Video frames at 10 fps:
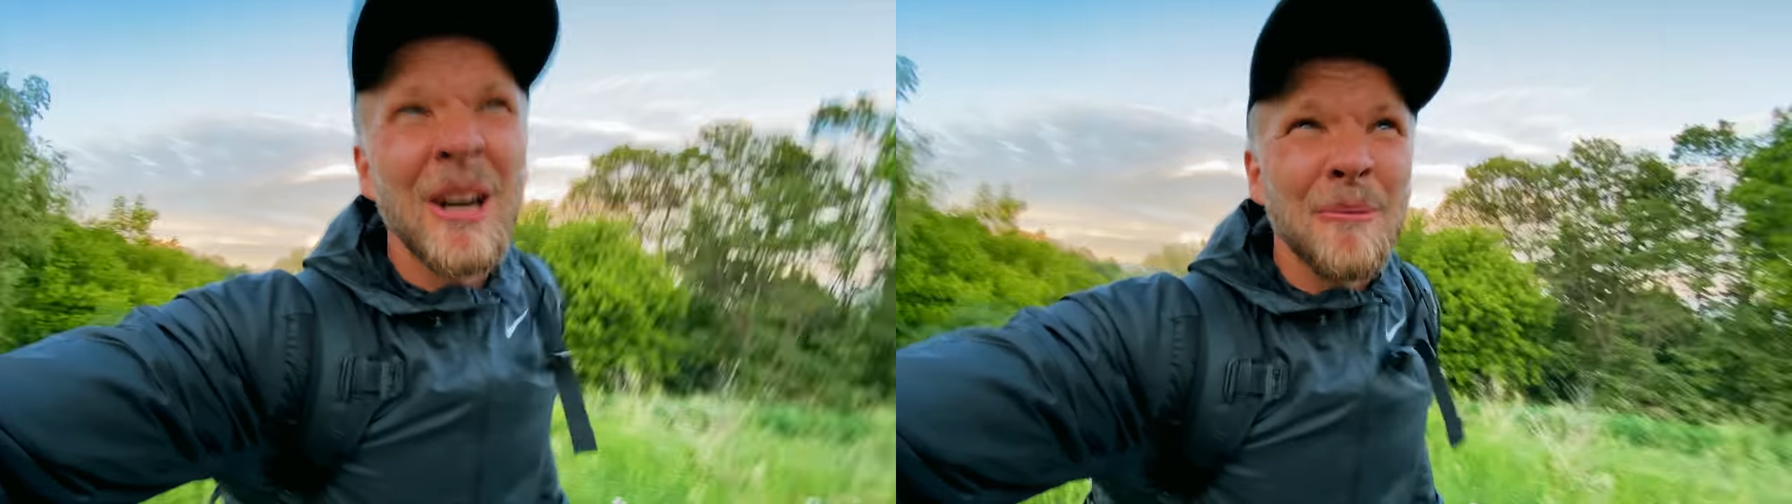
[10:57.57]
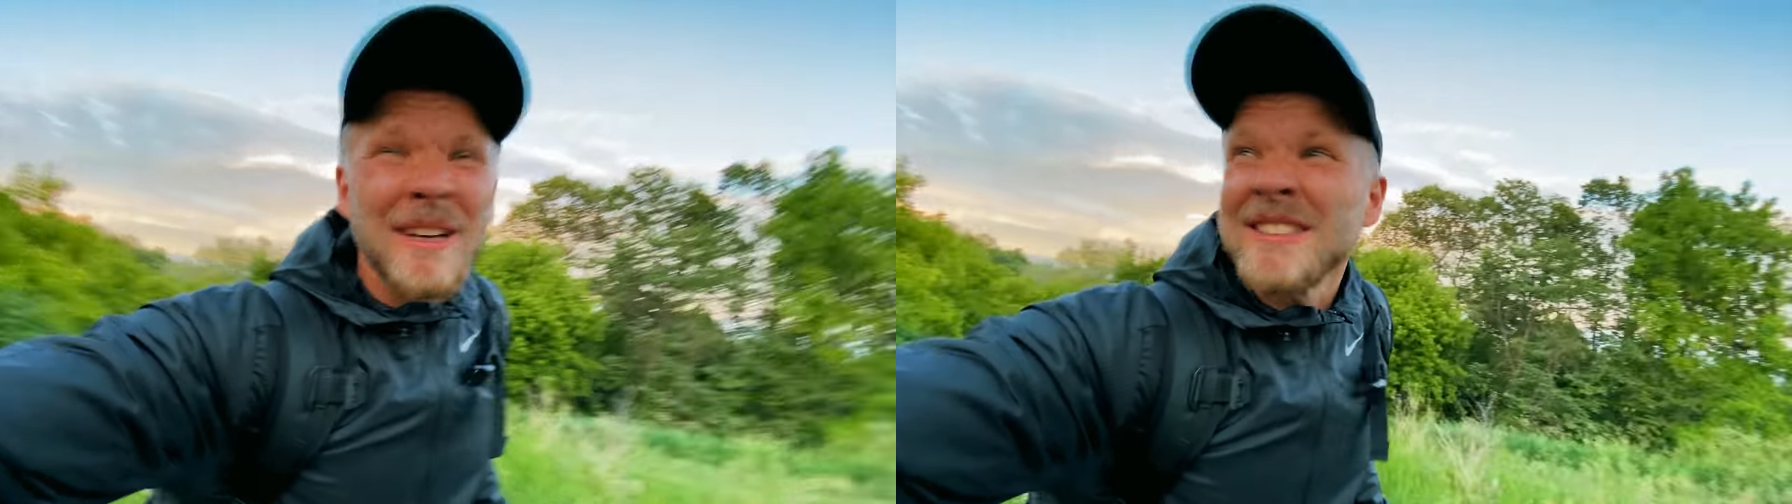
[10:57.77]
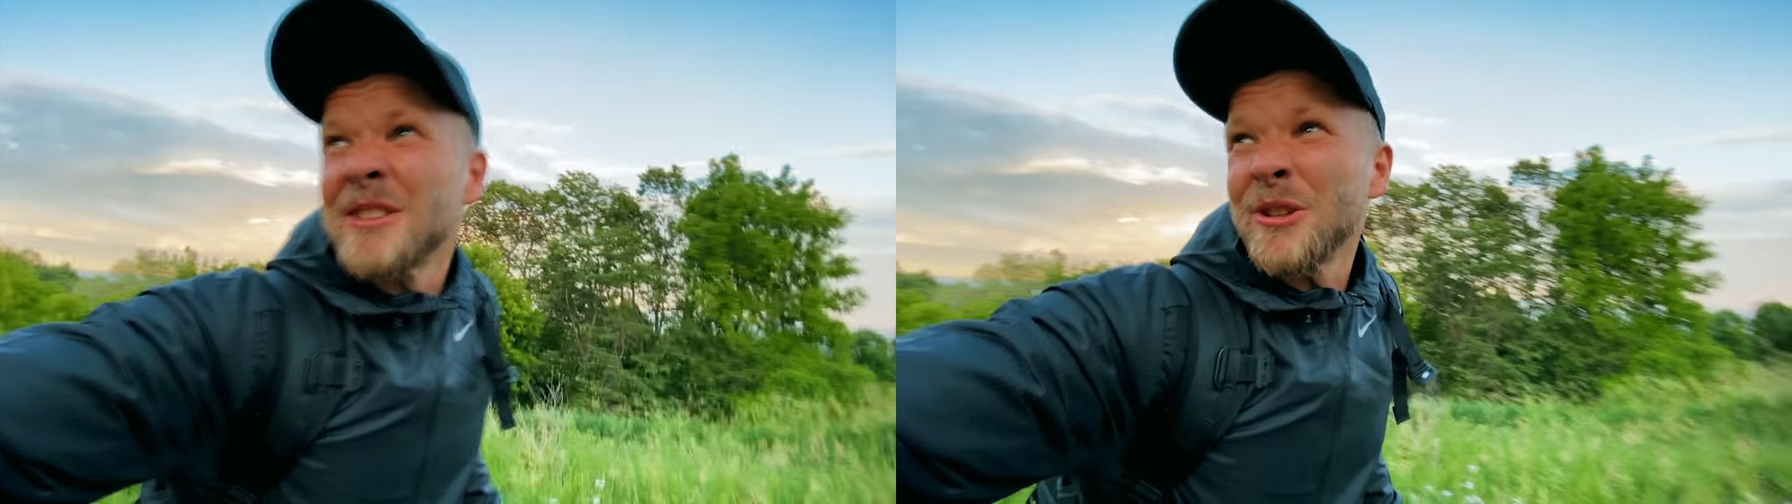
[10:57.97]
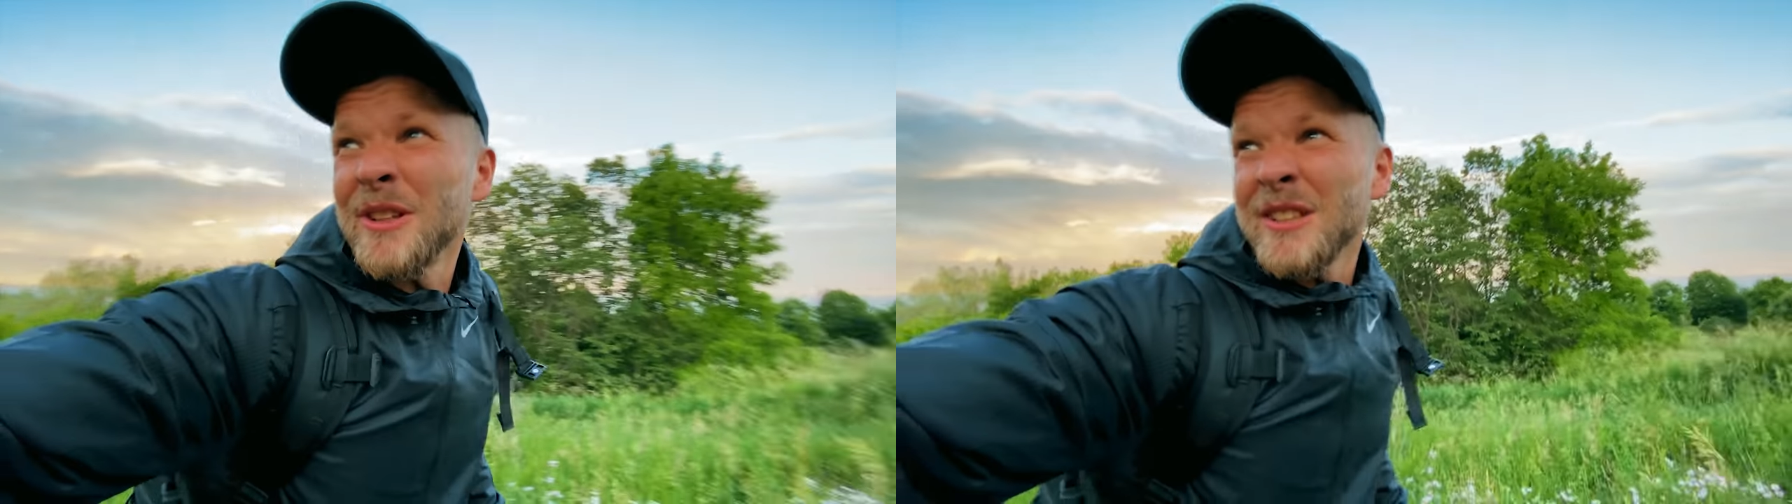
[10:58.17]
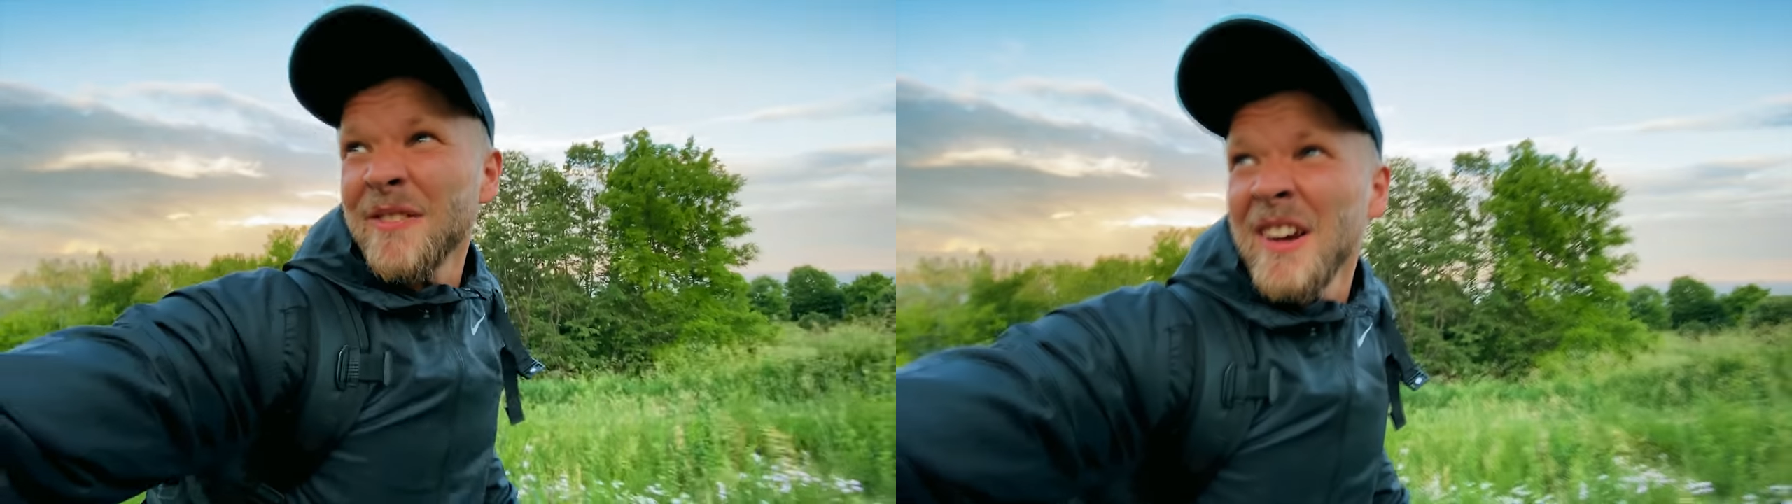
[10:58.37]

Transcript: Hope you guys enjoyed this